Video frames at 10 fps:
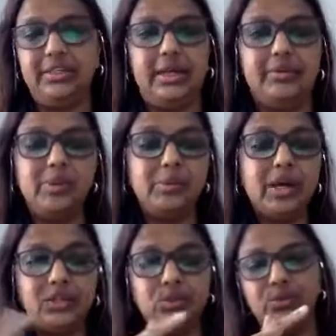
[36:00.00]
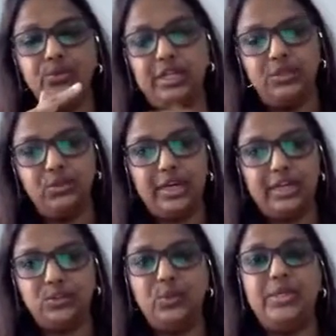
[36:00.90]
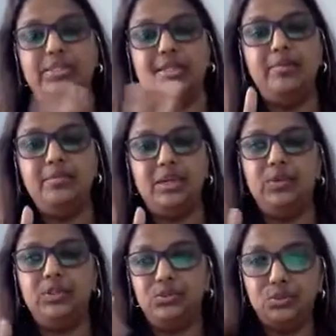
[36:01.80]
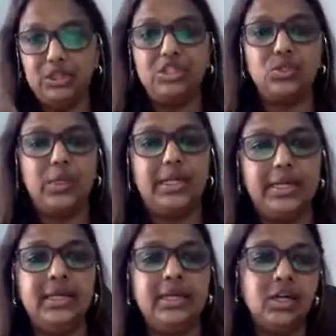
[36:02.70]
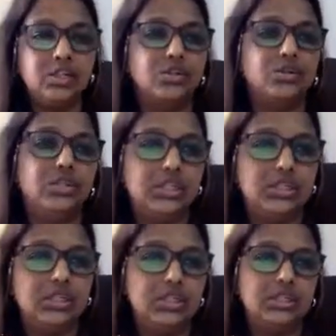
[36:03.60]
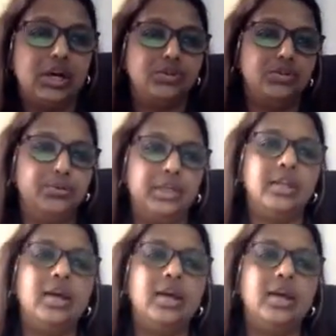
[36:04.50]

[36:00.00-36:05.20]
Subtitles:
that. Remember, I told you they don't like to waste time. They want to do things quickly. So this is how you do it.